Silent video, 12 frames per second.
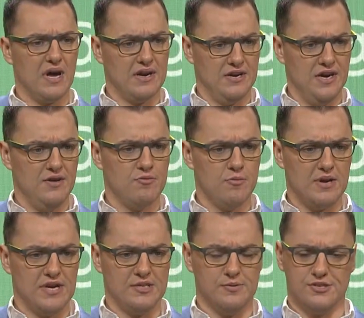and knee
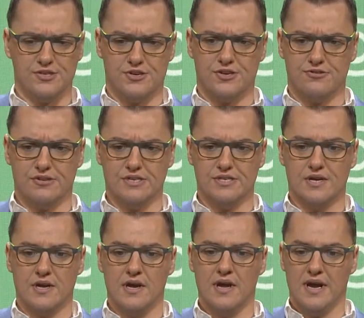replacement surgeries
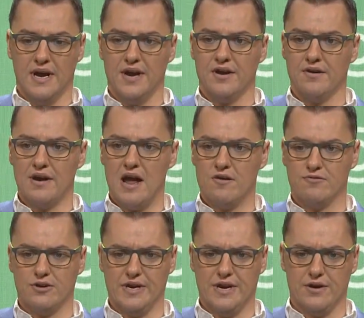here
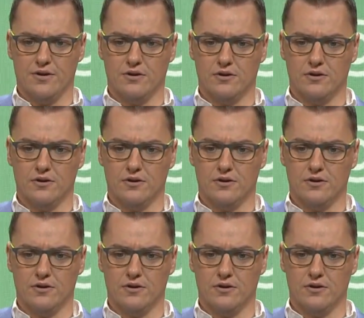every year.